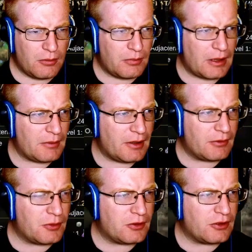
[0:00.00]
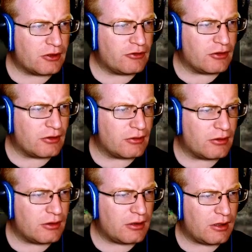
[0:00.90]
Babylon's production.
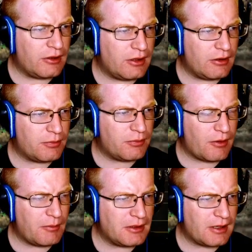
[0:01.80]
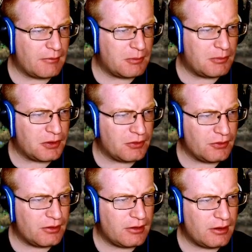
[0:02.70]
I think it's probably time to build
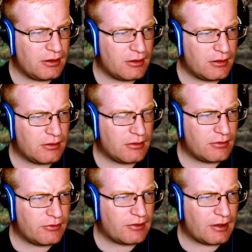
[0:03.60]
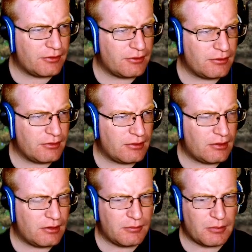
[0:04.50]
the settler.
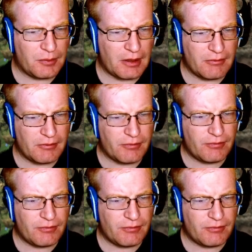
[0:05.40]
But we haven't...